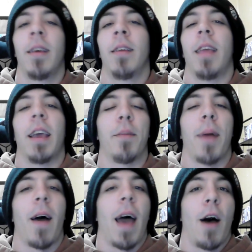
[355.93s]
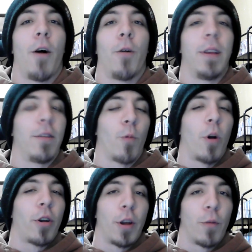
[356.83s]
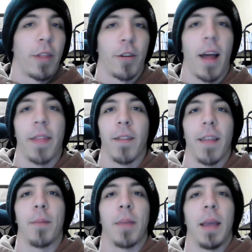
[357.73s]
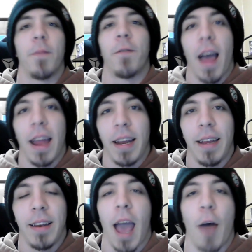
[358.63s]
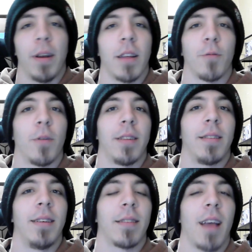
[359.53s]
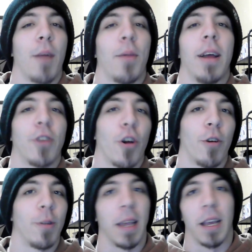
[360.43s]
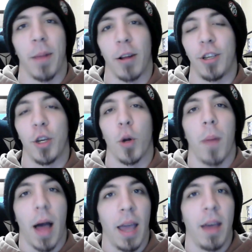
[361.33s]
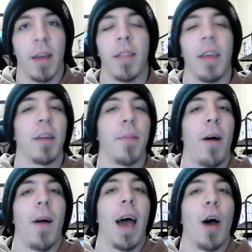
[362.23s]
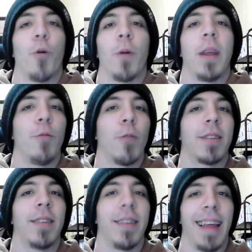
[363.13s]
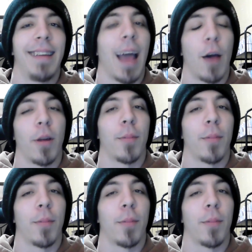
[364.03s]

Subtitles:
thinking about how he's wondering whether or not they'll let him keep fighting, how he doesn't want to see his comrades hurt, thinking about Chino Maya, thinking about how he wants to take down number